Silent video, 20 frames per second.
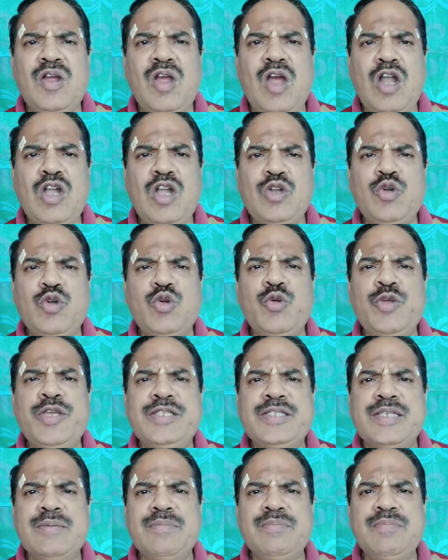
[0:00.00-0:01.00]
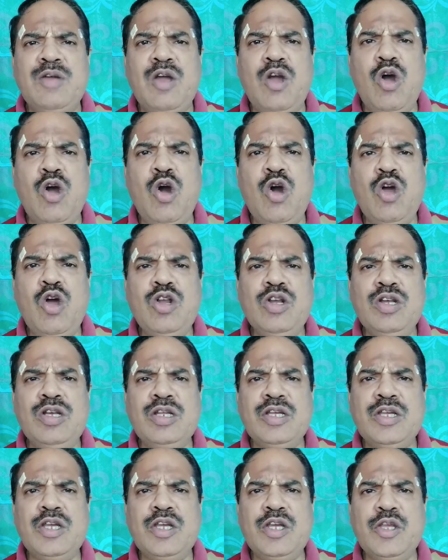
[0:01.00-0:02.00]
altruism, all
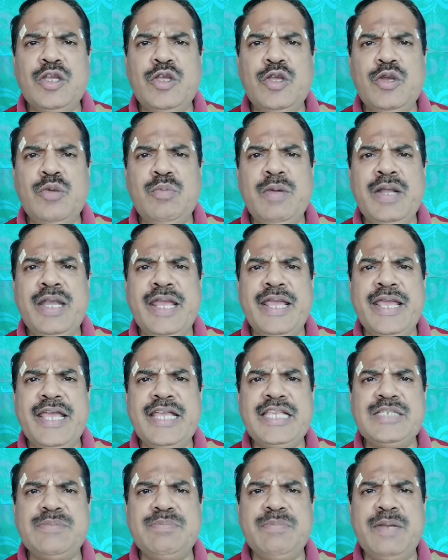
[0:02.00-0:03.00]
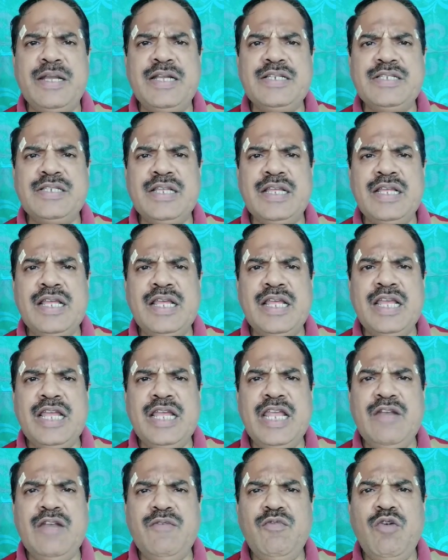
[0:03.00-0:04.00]
human engagements
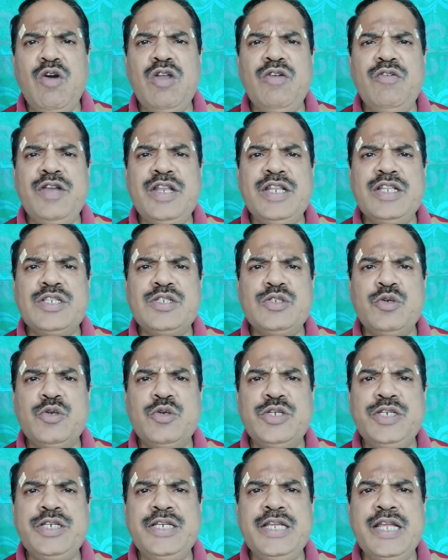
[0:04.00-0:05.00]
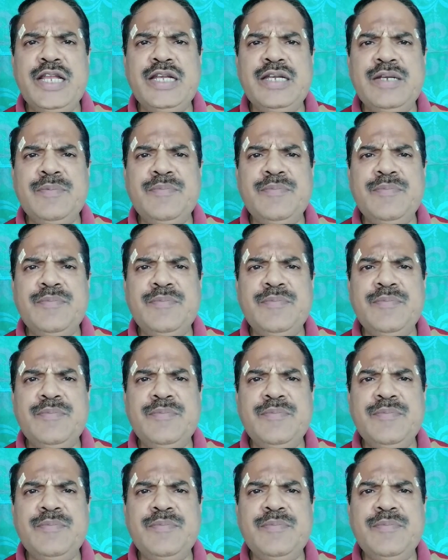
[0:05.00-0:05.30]
involved in social